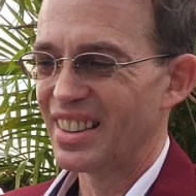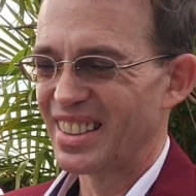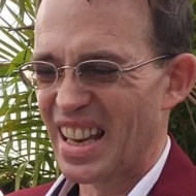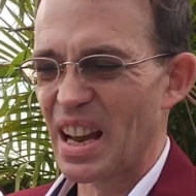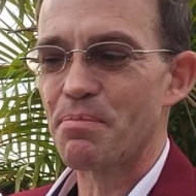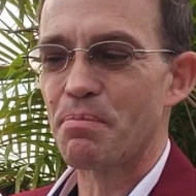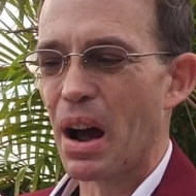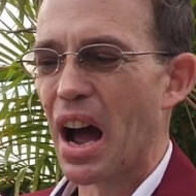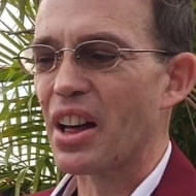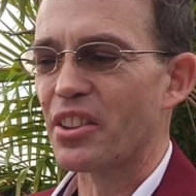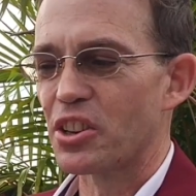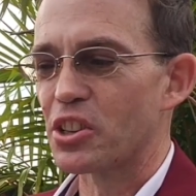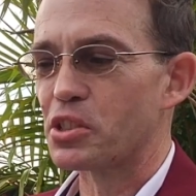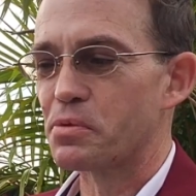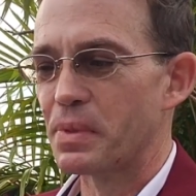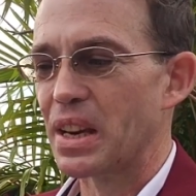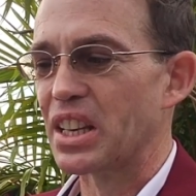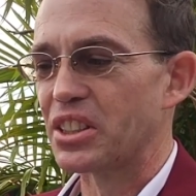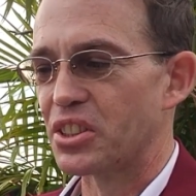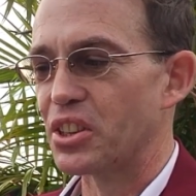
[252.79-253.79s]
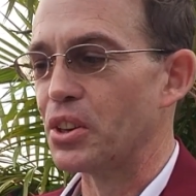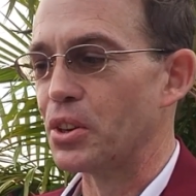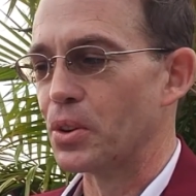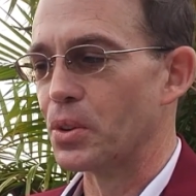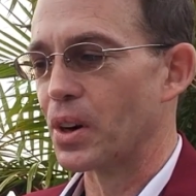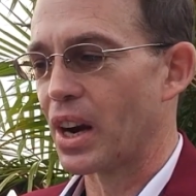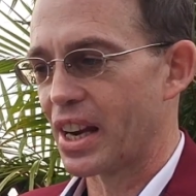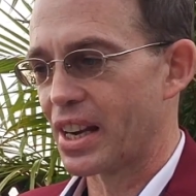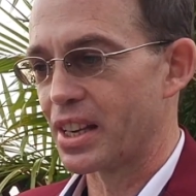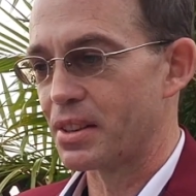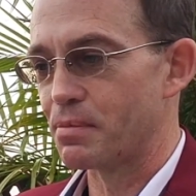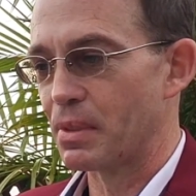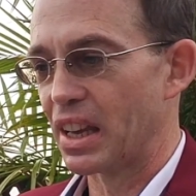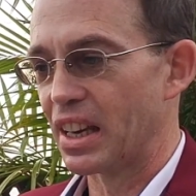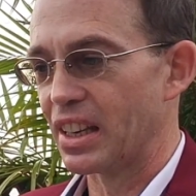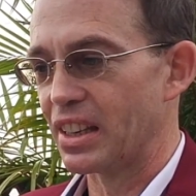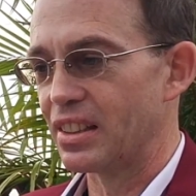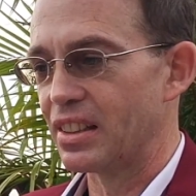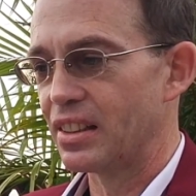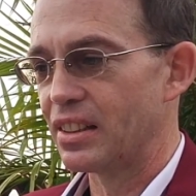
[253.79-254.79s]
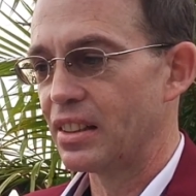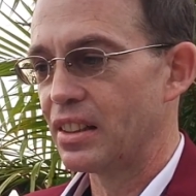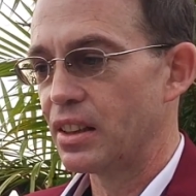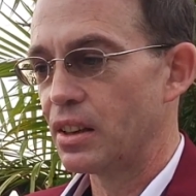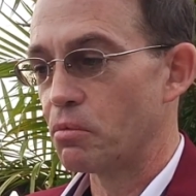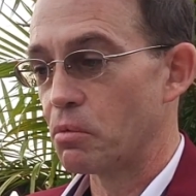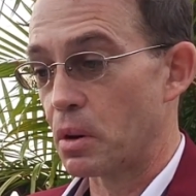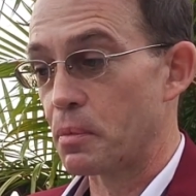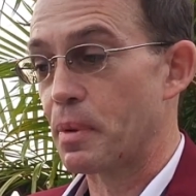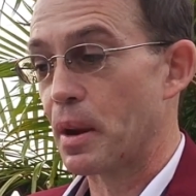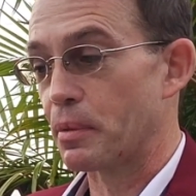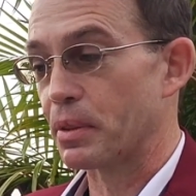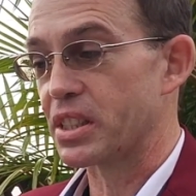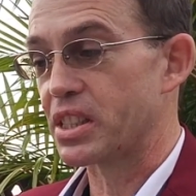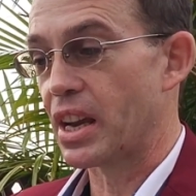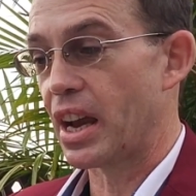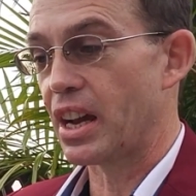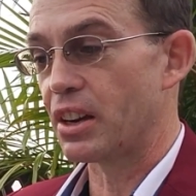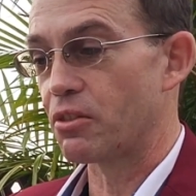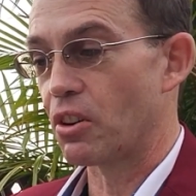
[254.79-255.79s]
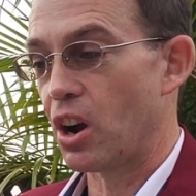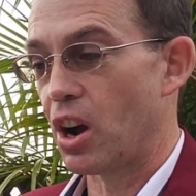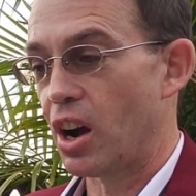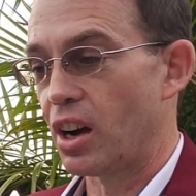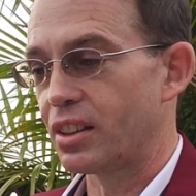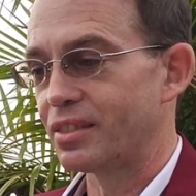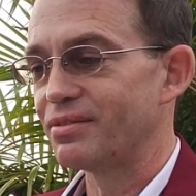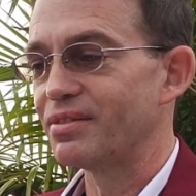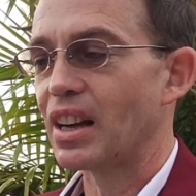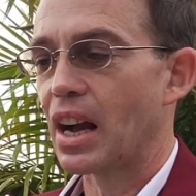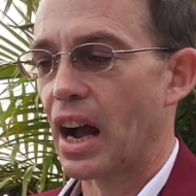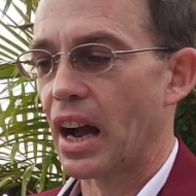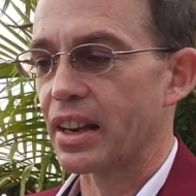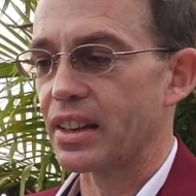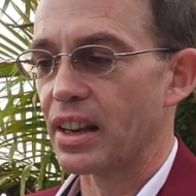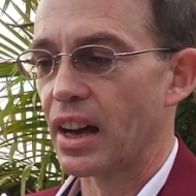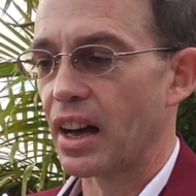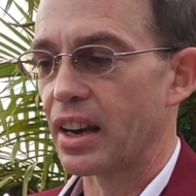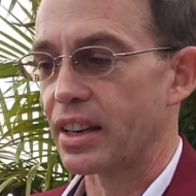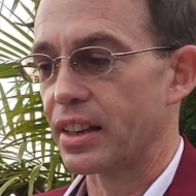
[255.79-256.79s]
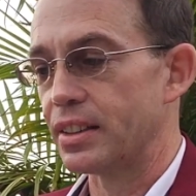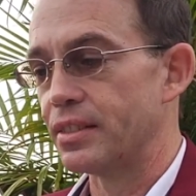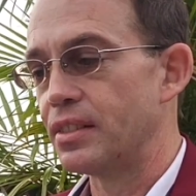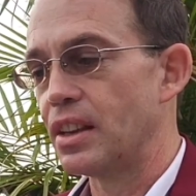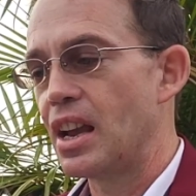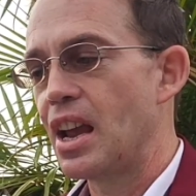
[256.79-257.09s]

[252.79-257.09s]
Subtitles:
It bothers me too, I admitted. When people say it wrong? I nodded.